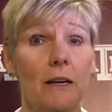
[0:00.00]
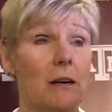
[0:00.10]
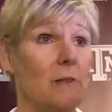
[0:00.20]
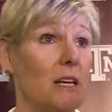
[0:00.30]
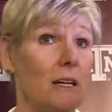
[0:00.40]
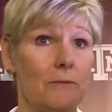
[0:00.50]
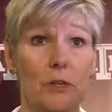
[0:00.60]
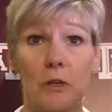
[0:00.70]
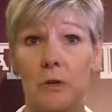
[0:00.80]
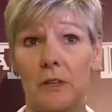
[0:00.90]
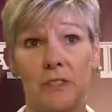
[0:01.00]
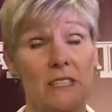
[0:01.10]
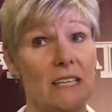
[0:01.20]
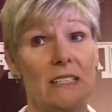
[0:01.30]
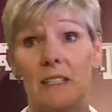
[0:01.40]
I mean, and if she
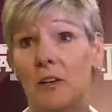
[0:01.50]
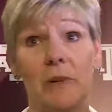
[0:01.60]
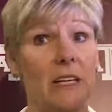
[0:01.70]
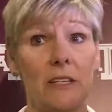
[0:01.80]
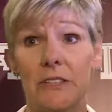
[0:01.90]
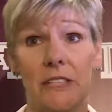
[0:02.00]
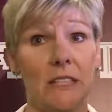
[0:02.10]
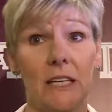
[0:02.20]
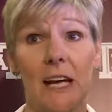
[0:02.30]
says it, nobody hears it.